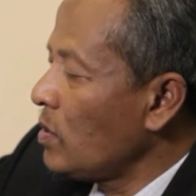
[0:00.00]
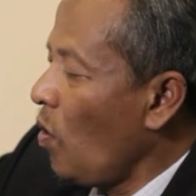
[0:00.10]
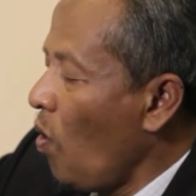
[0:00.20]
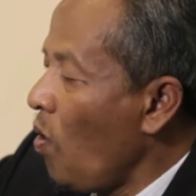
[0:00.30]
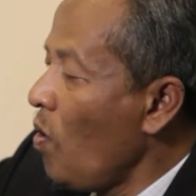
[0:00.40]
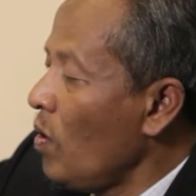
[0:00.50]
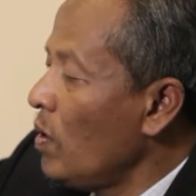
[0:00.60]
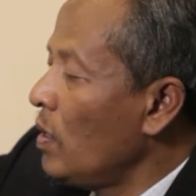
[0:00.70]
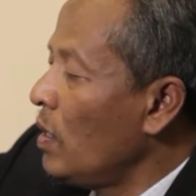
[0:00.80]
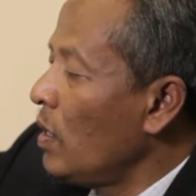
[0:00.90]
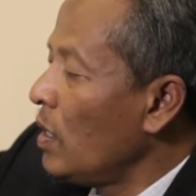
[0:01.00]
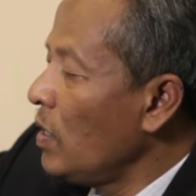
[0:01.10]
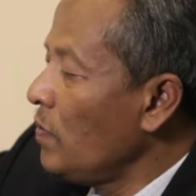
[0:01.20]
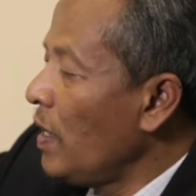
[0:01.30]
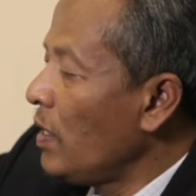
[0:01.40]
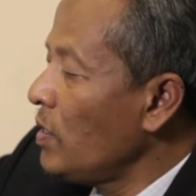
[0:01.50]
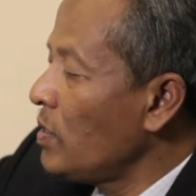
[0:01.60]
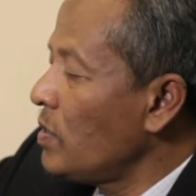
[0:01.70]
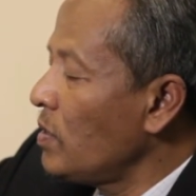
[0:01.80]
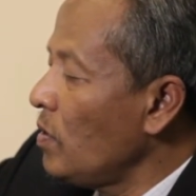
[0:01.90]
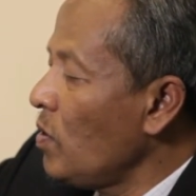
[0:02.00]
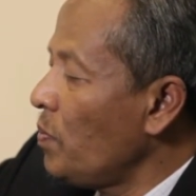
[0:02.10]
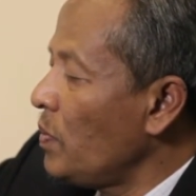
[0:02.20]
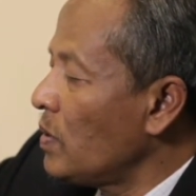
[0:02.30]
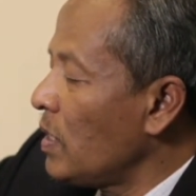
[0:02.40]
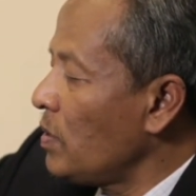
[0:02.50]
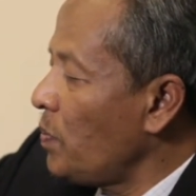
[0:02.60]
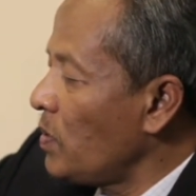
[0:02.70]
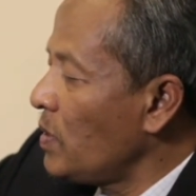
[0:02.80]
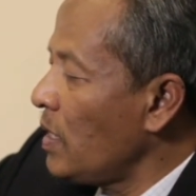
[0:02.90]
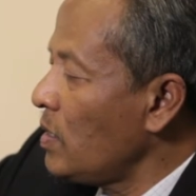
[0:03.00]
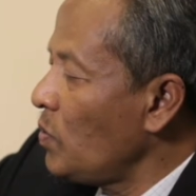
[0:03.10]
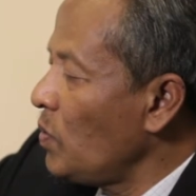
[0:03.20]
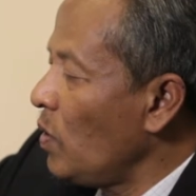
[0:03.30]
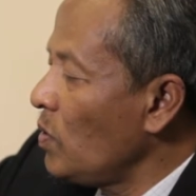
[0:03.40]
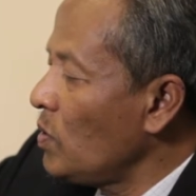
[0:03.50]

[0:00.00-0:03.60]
Or if there is no such process, we